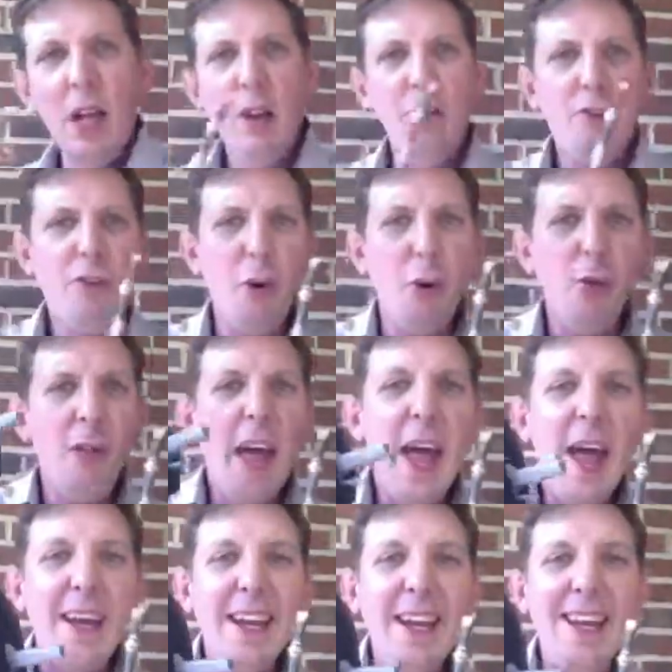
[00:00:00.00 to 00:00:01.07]
so
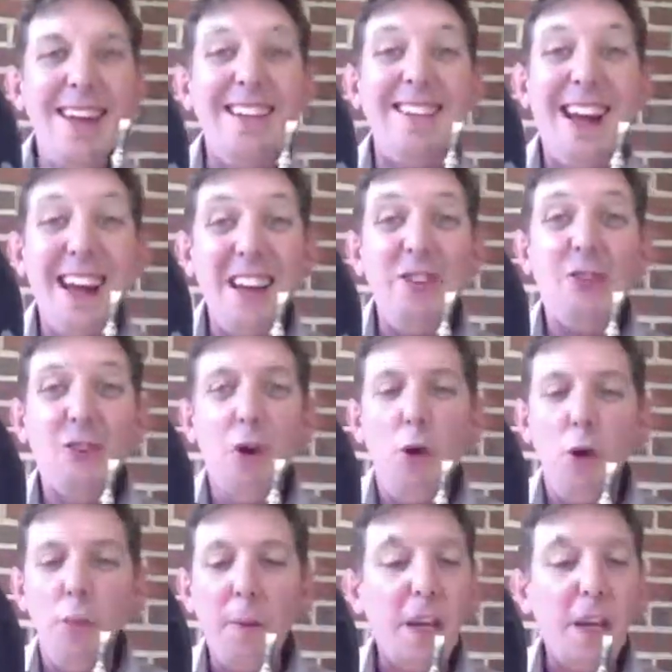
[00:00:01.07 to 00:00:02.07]
that it is ice cold.